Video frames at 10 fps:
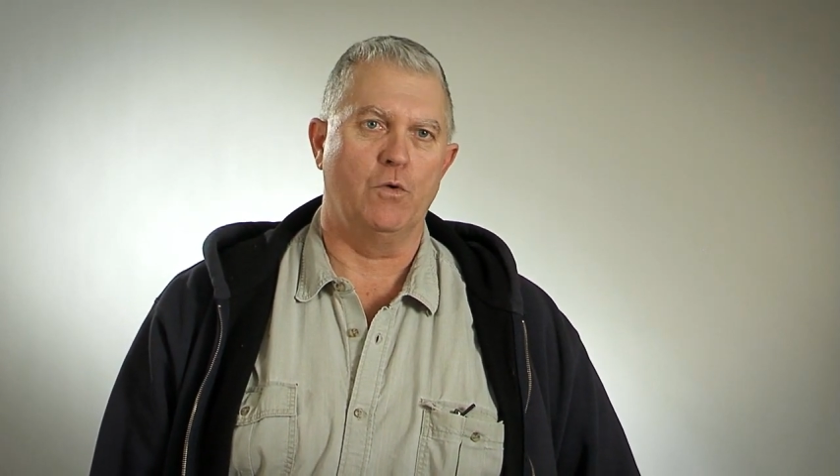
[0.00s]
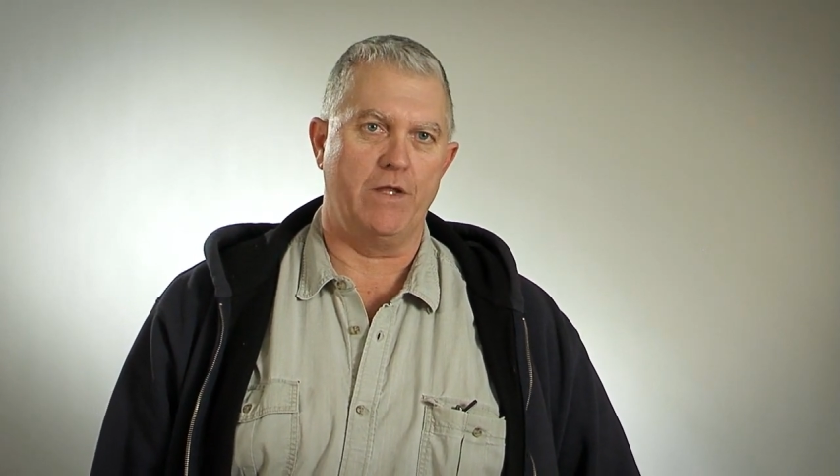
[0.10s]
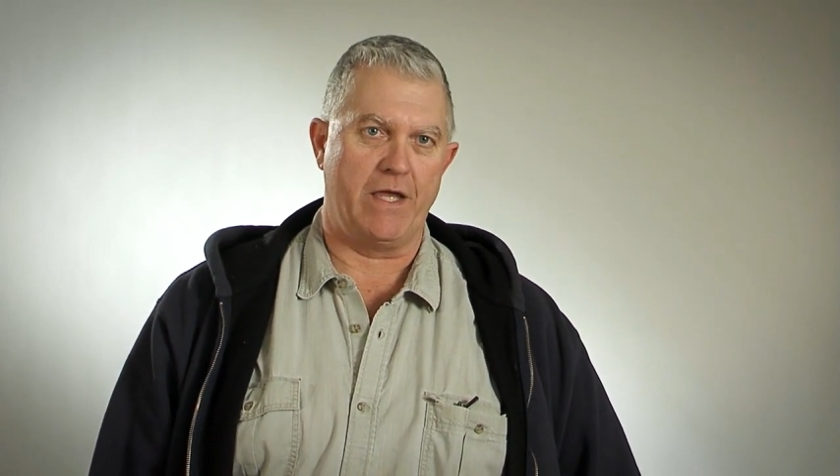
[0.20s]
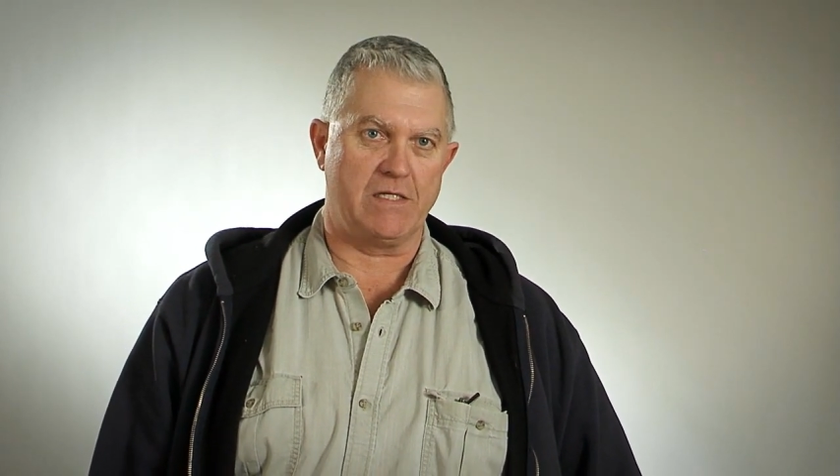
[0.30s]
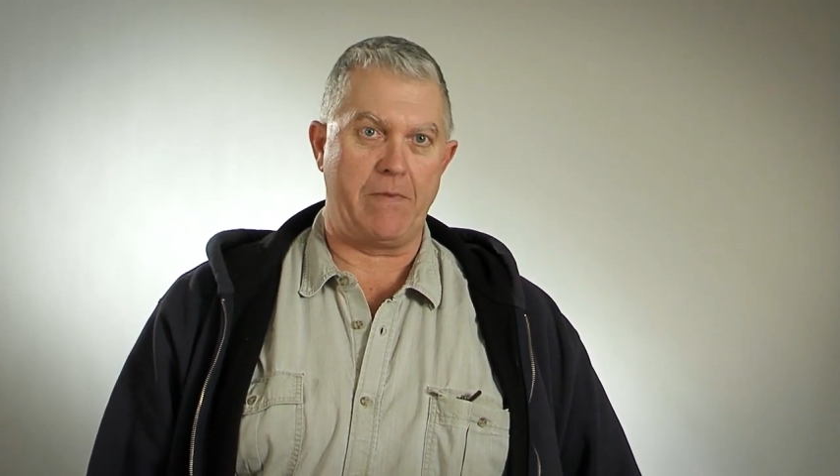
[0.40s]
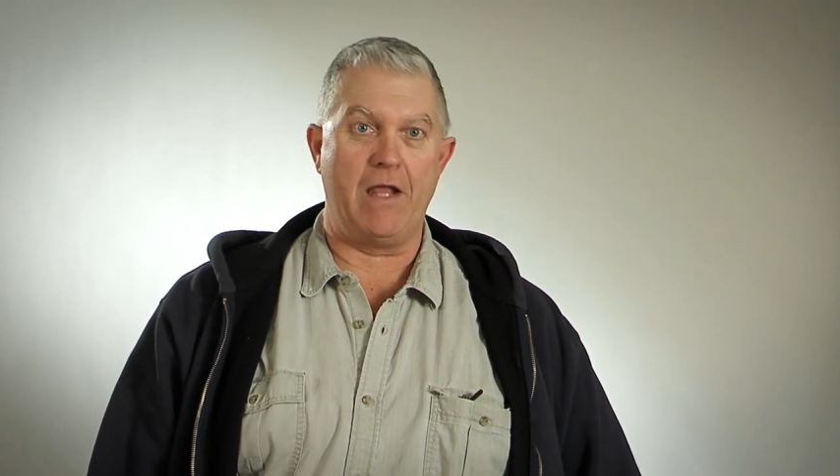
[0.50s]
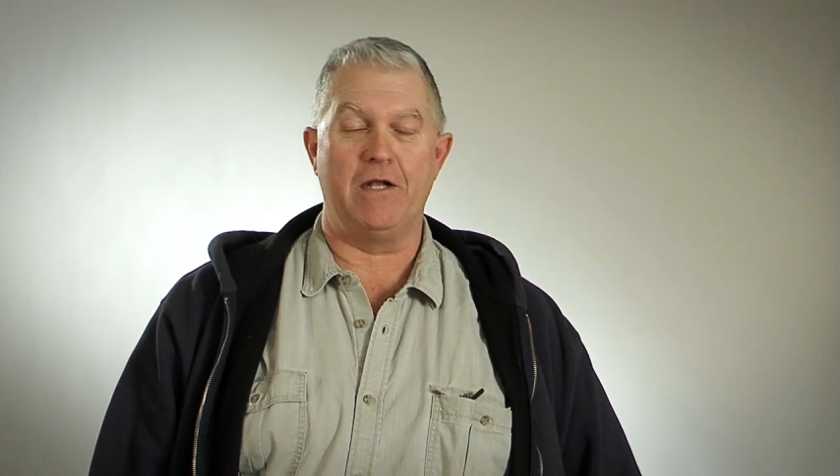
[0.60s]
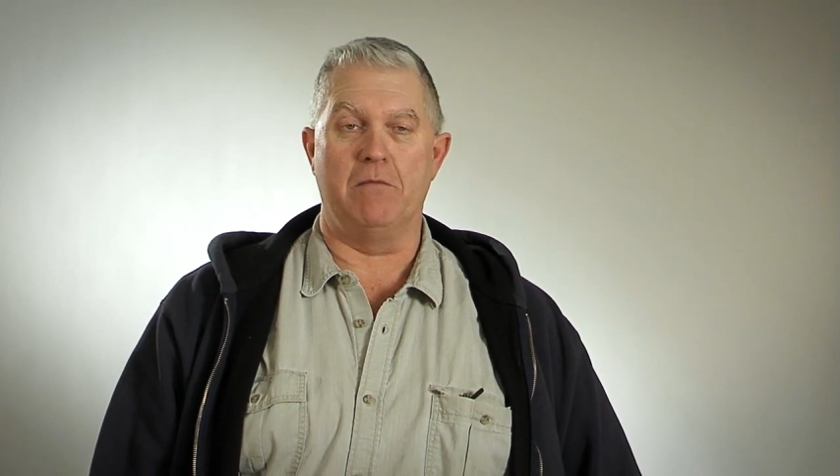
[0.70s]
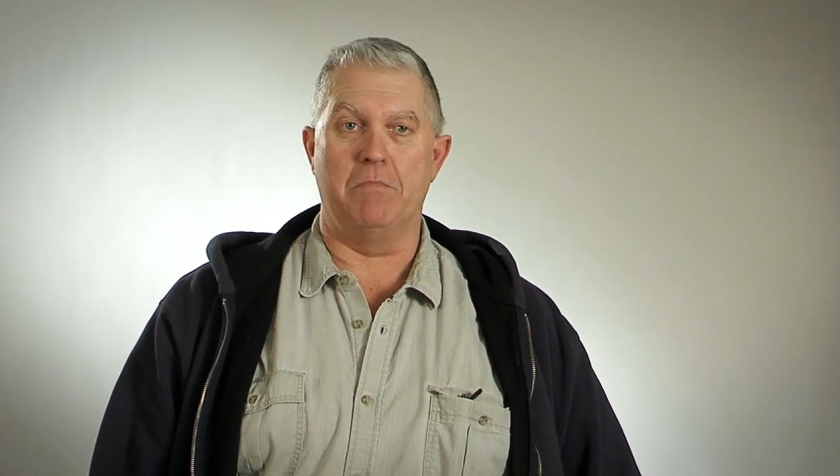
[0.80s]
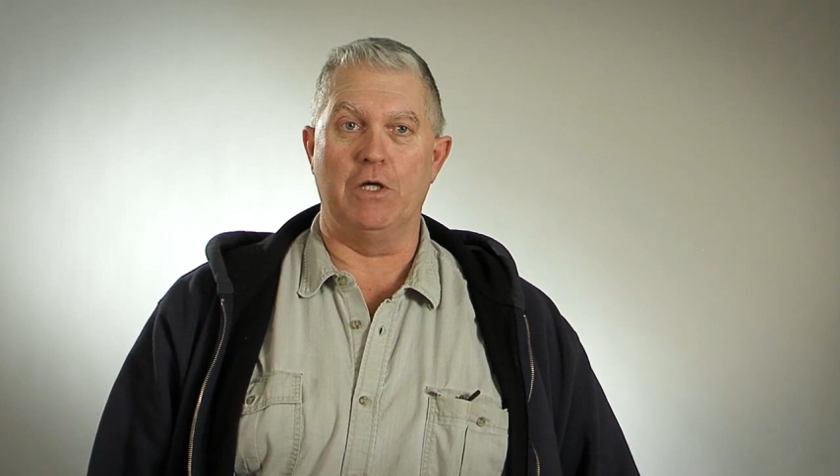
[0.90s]
Where they
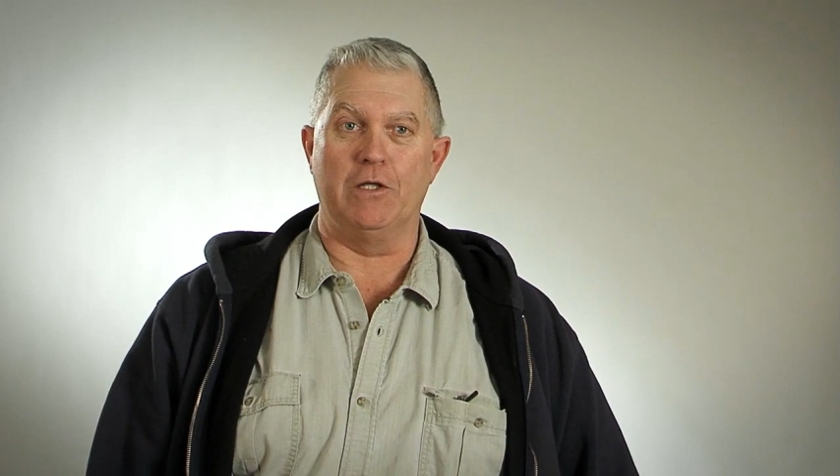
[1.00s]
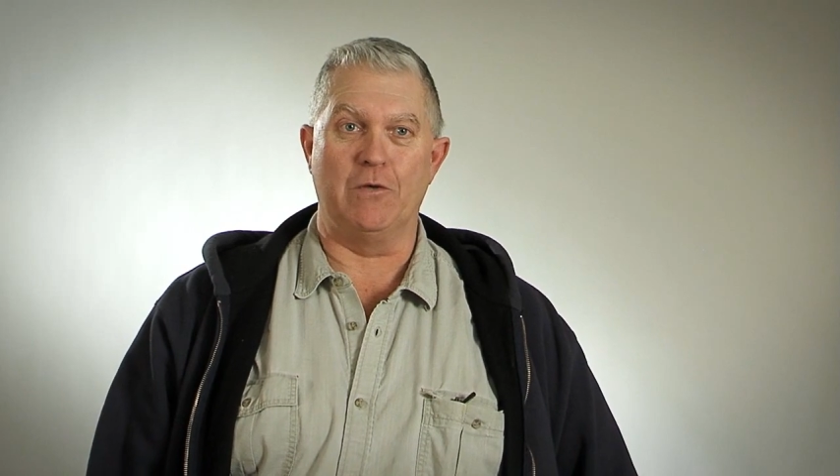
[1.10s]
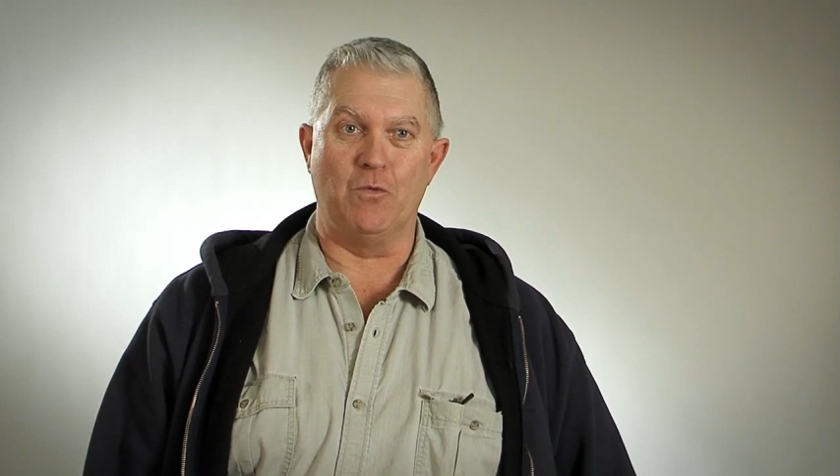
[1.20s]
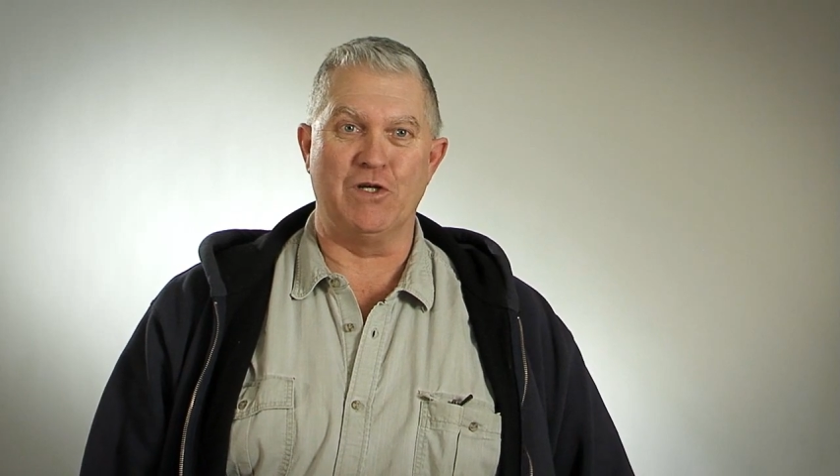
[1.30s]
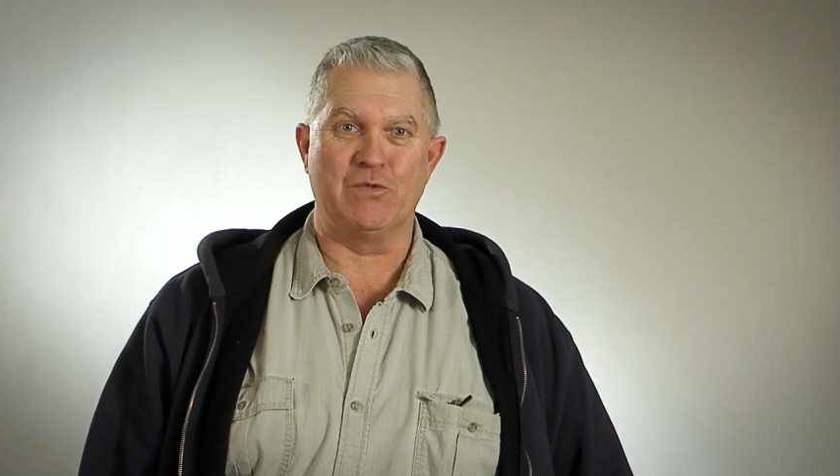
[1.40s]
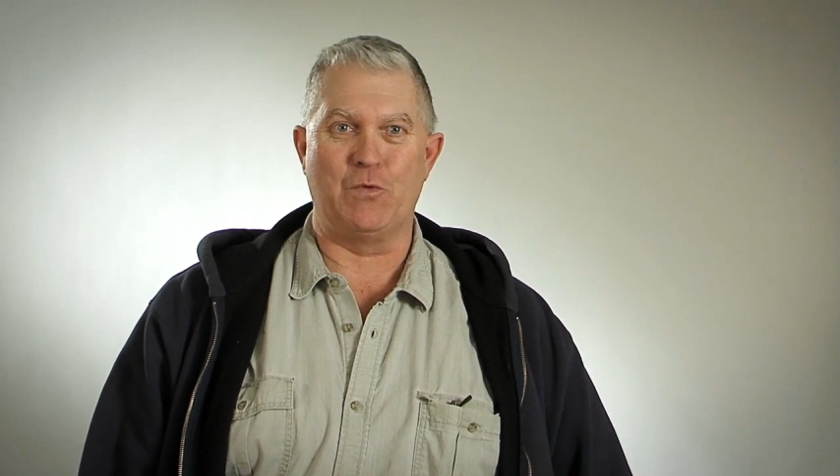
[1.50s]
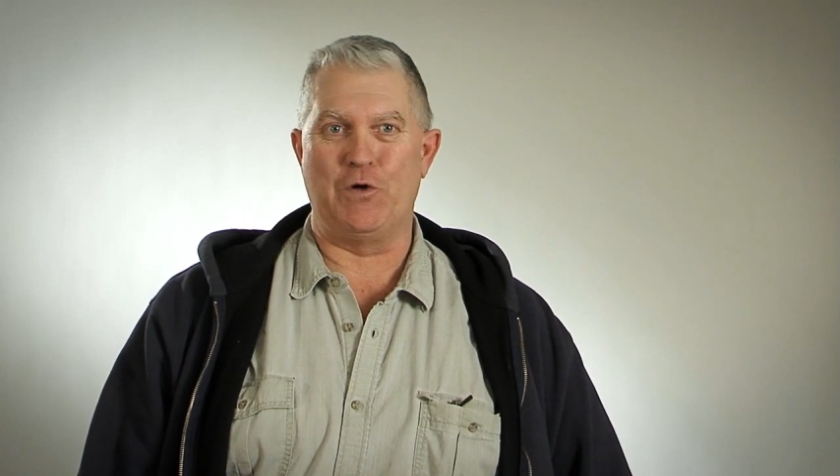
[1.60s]
expanded the building was